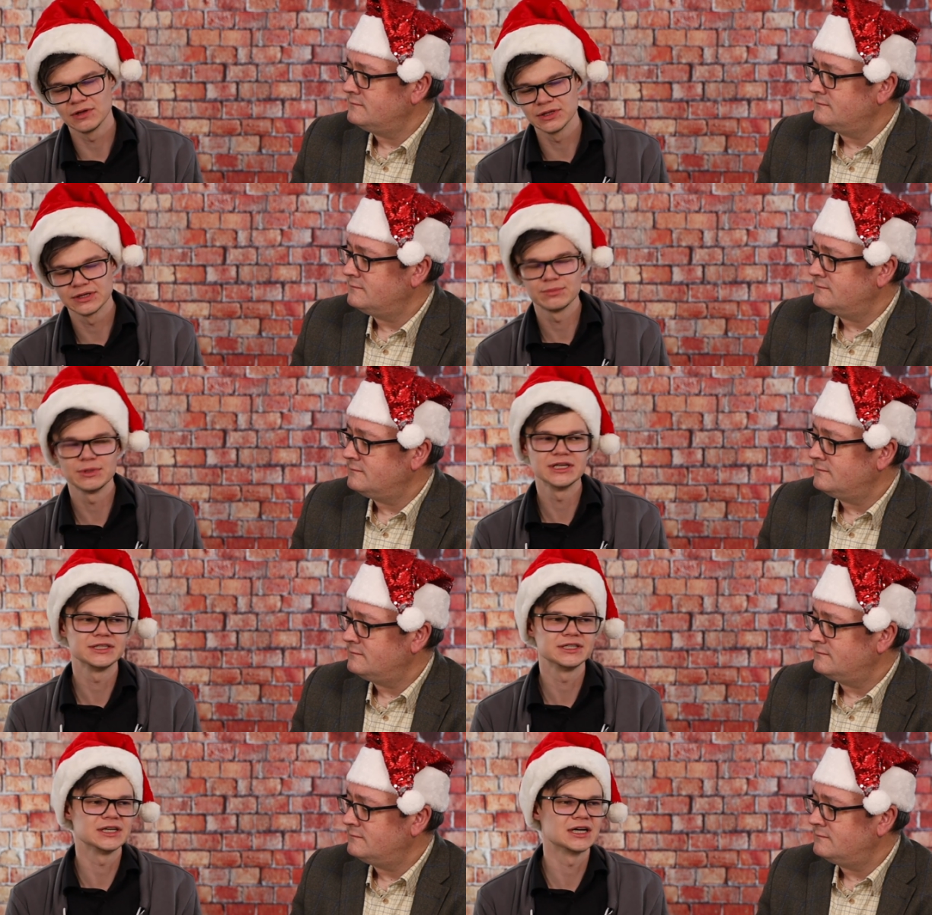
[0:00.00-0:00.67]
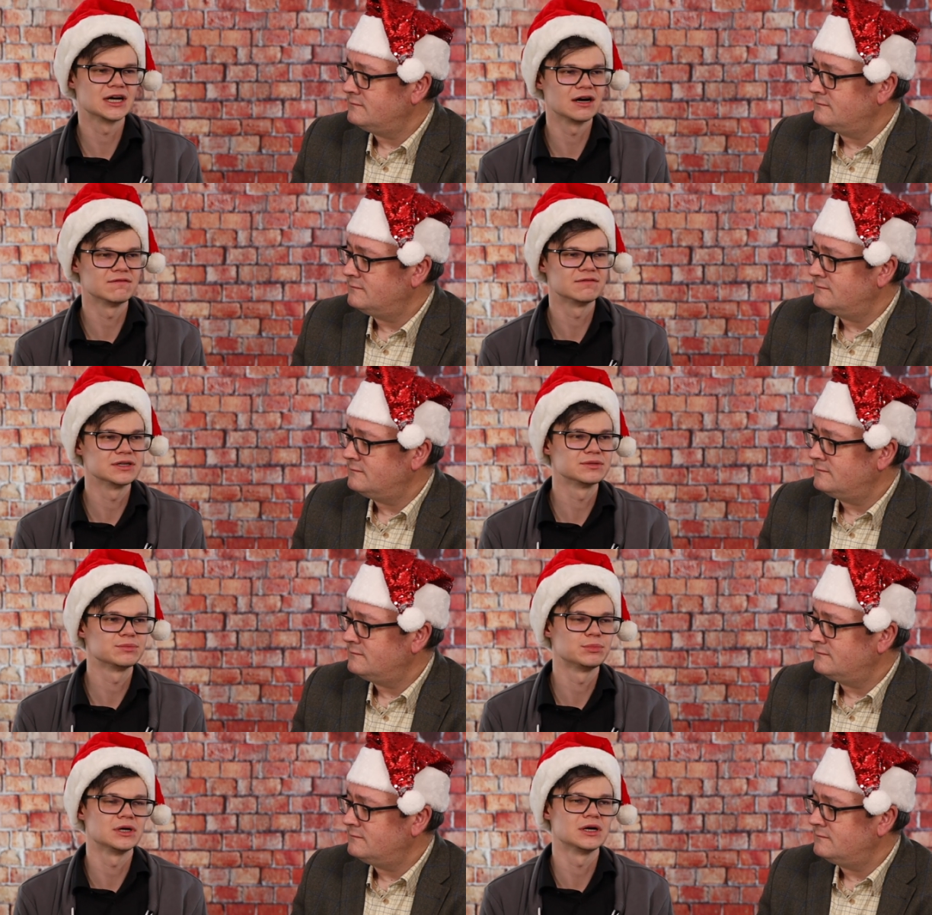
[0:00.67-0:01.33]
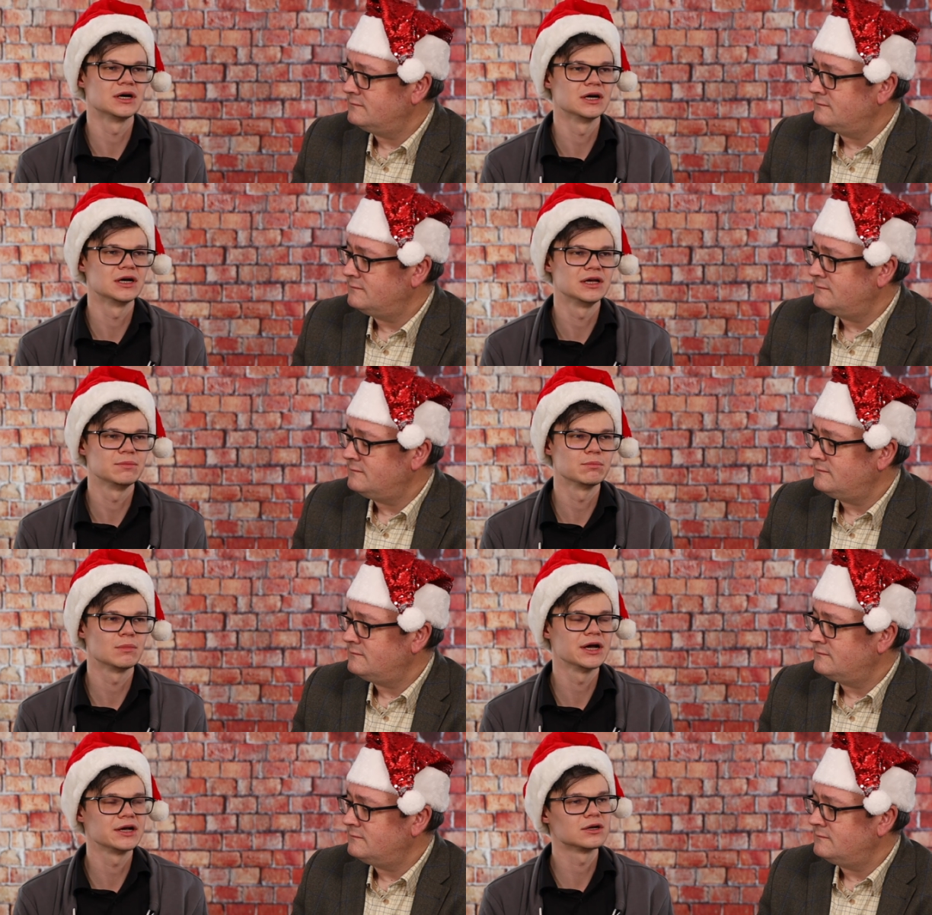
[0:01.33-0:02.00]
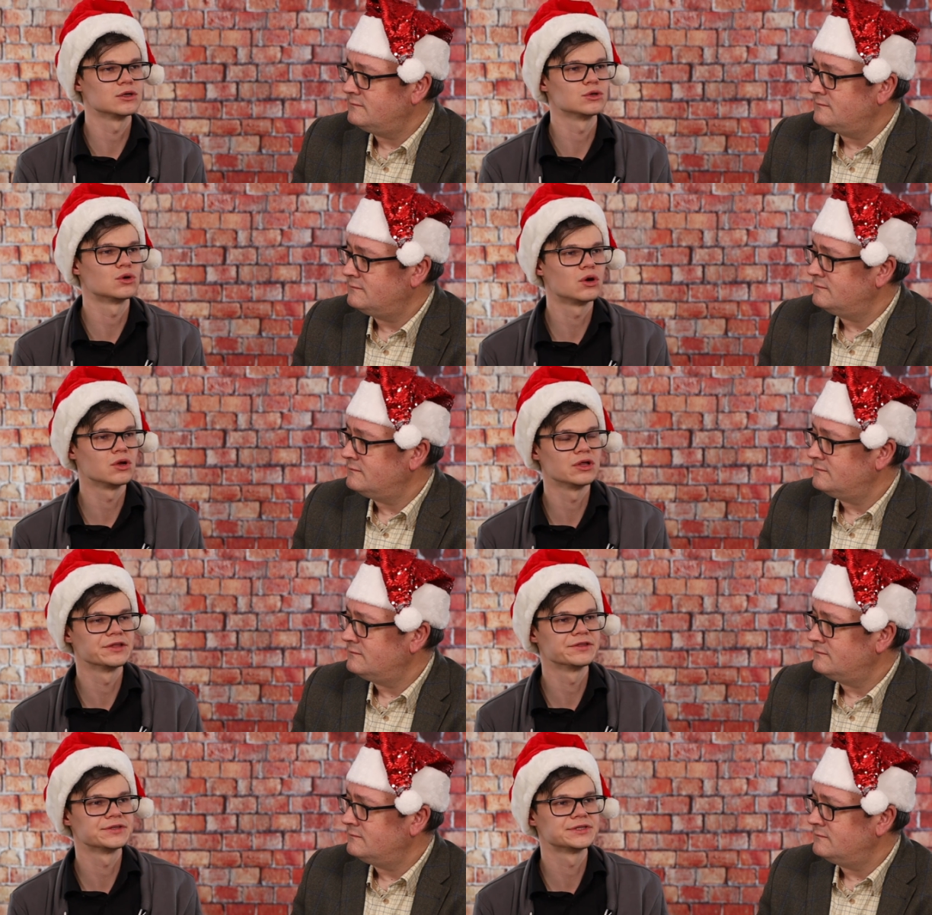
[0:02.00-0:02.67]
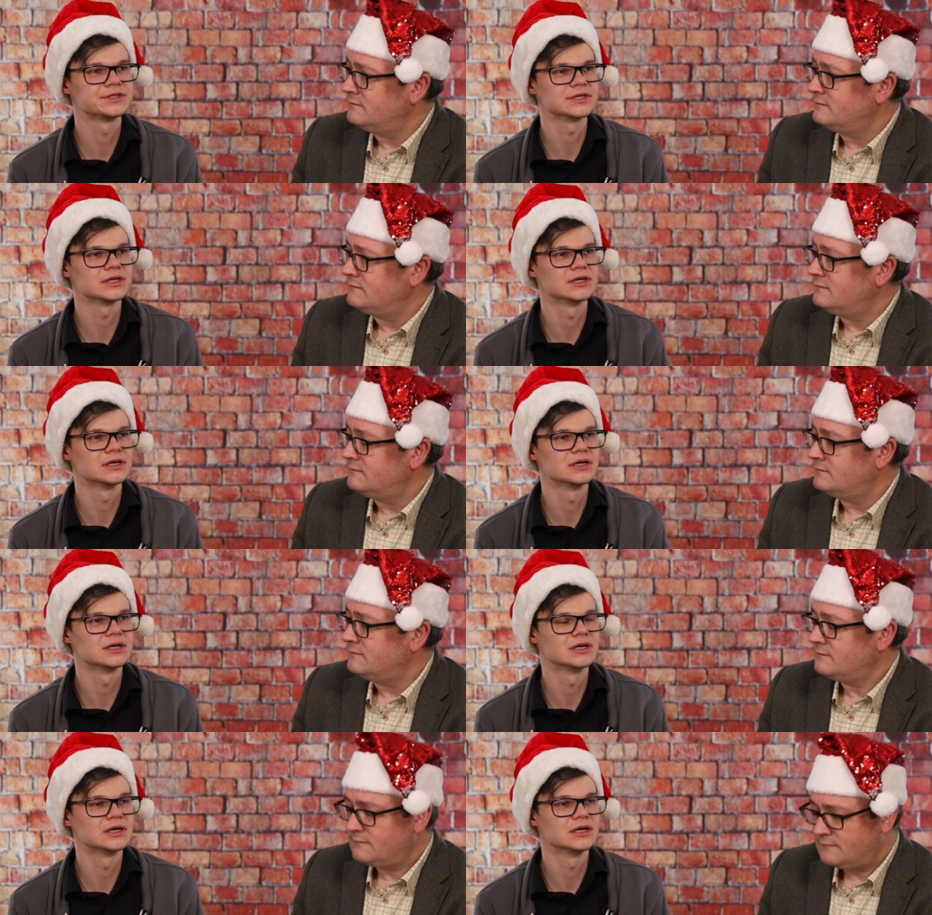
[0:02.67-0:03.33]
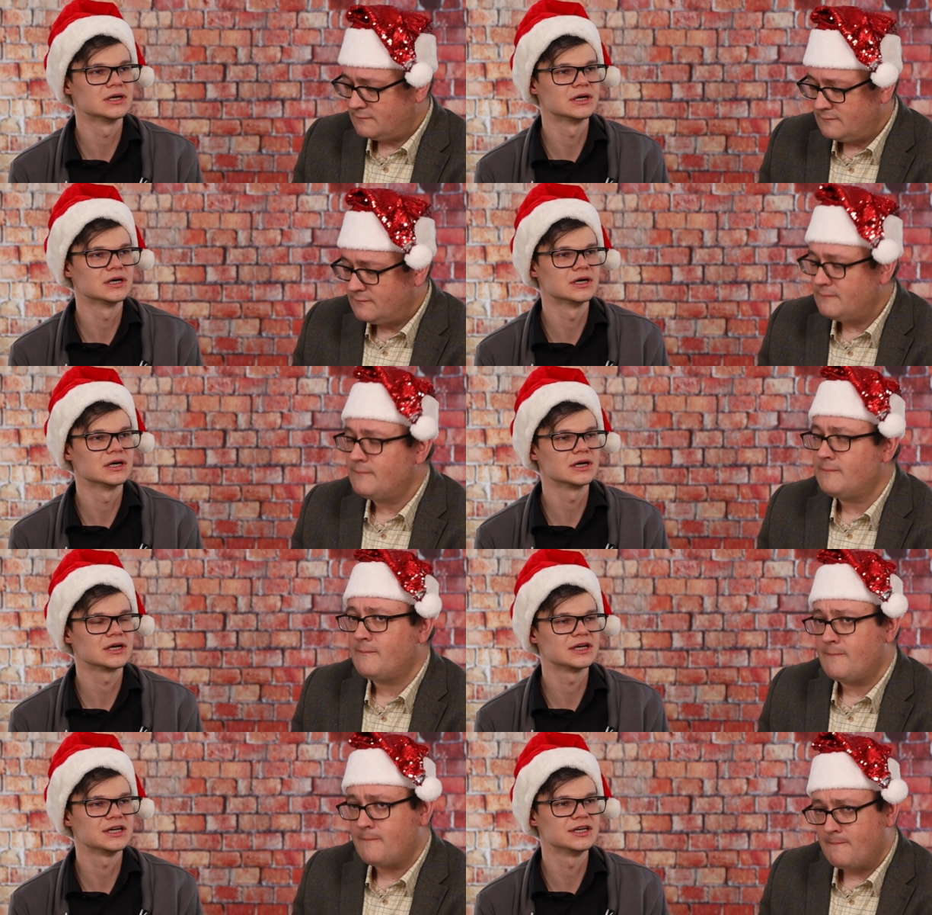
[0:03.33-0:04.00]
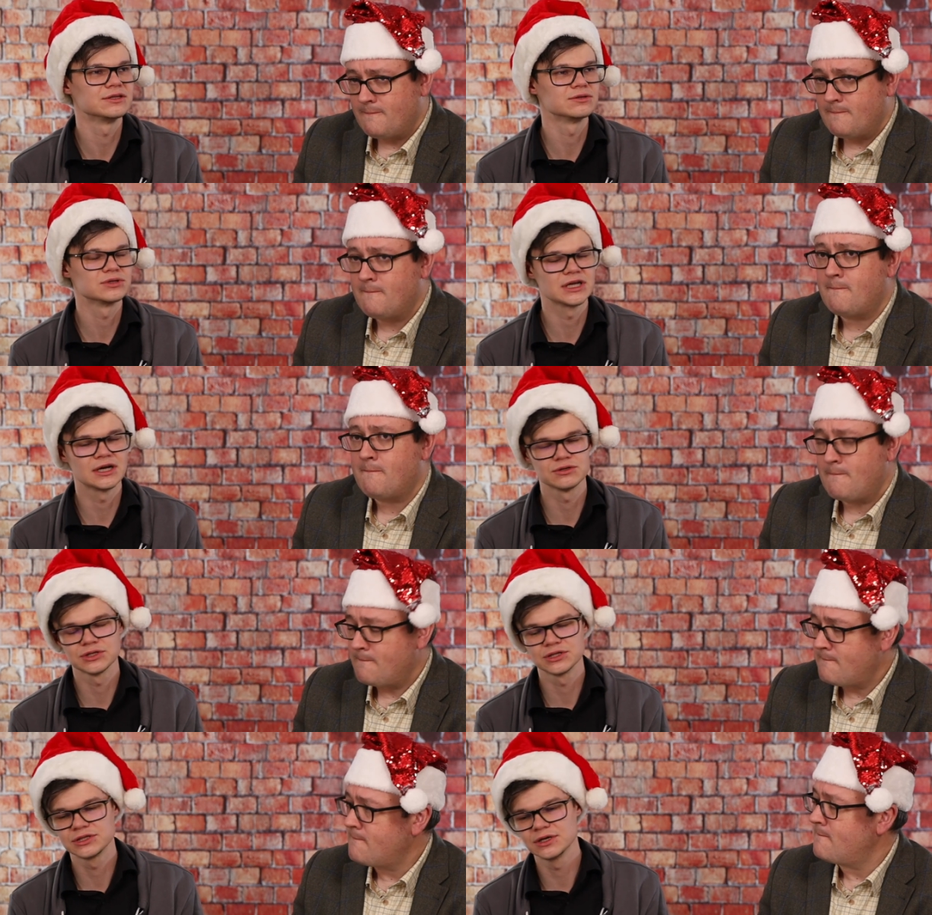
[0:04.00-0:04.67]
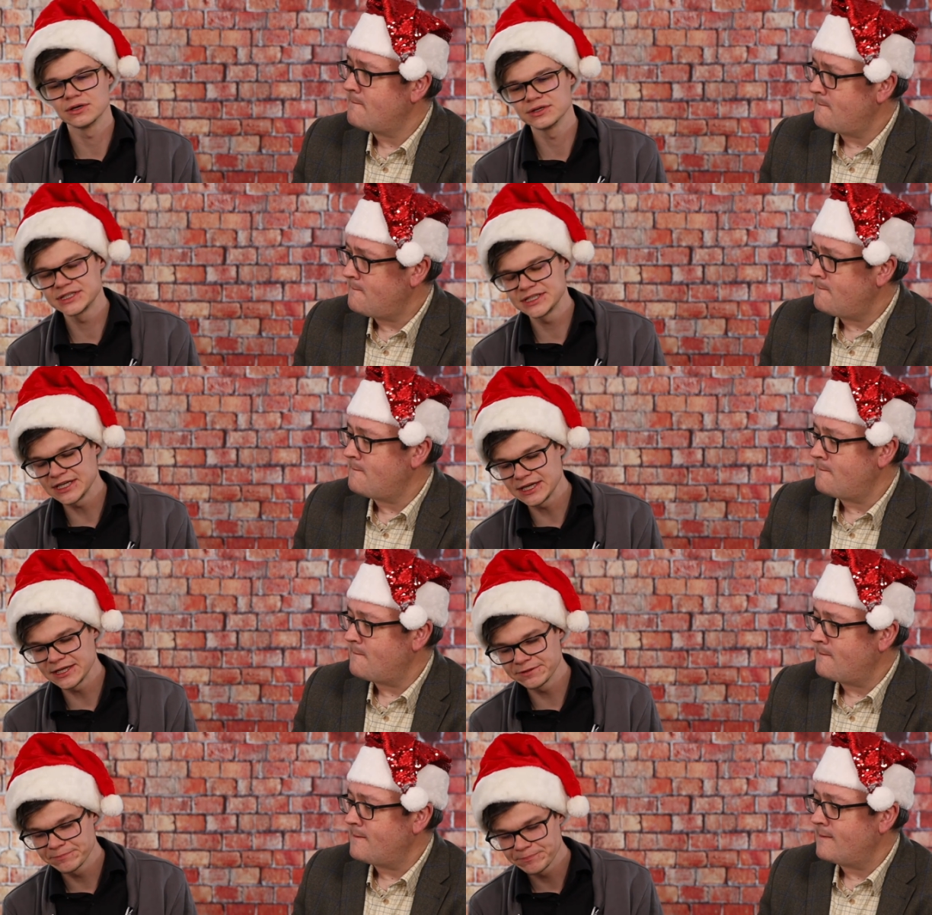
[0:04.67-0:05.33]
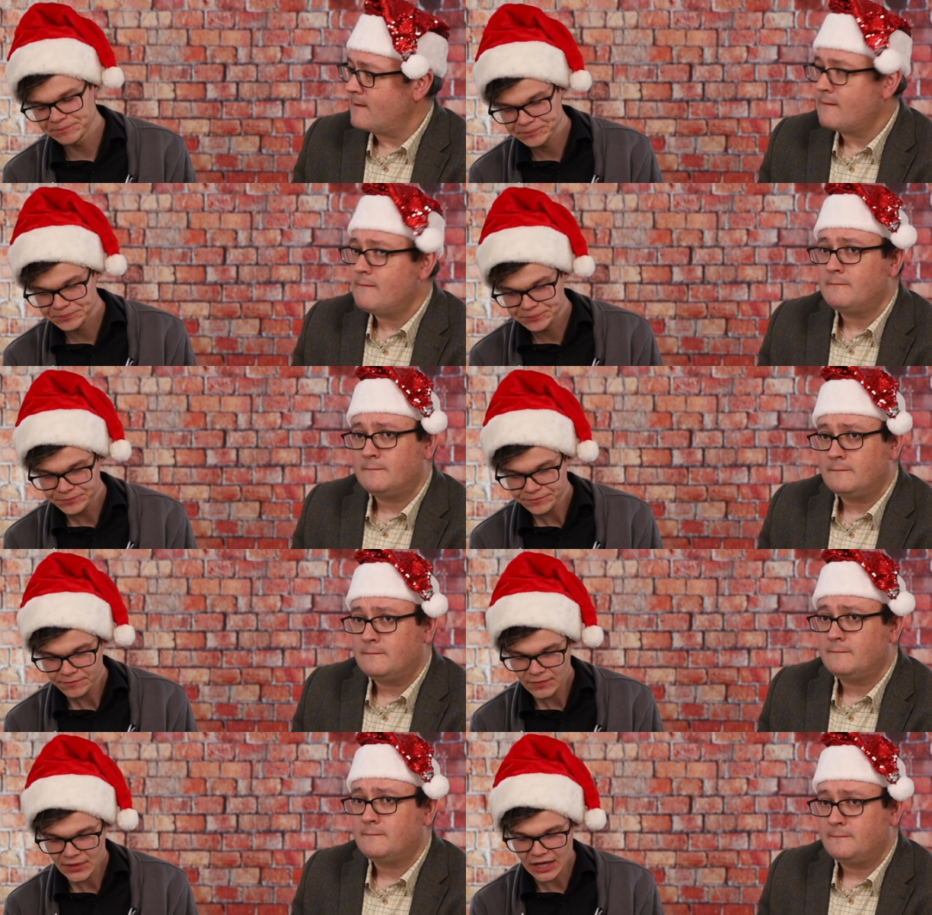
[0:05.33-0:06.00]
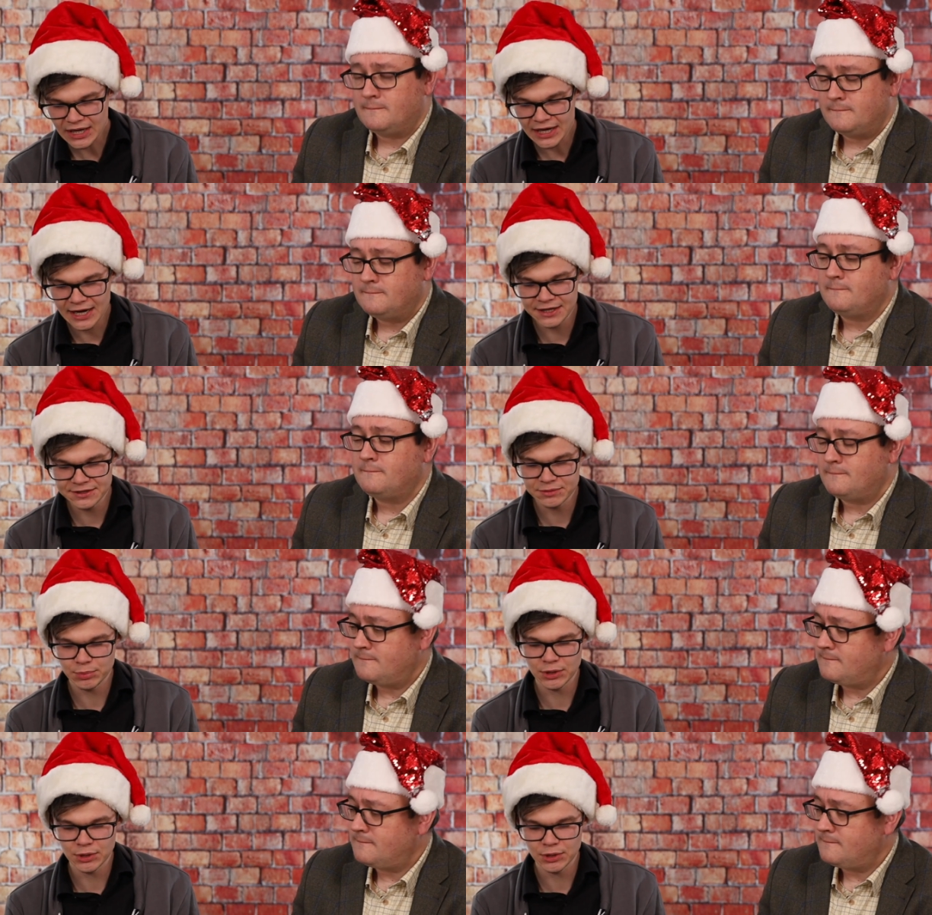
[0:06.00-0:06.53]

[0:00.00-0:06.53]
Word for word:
Speaker 1: vulnerability covered by Michael Rowland uh, in 2013 and